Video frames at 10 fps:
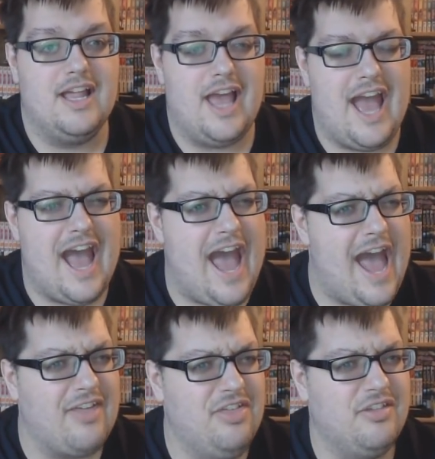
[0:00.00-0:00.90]

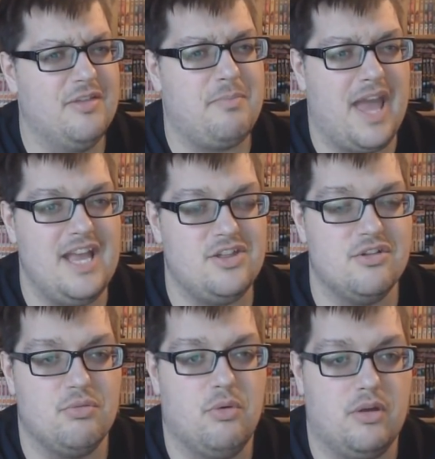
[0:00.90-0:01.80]
half of the
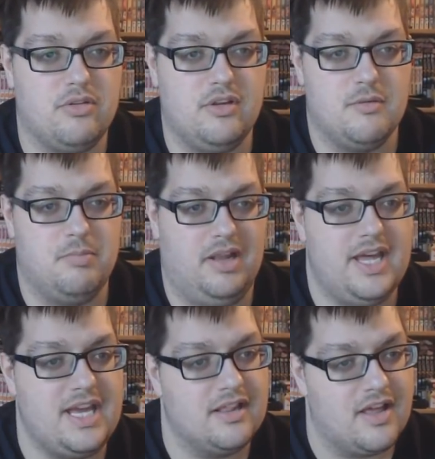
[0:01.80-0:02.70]
pages wasn't complete.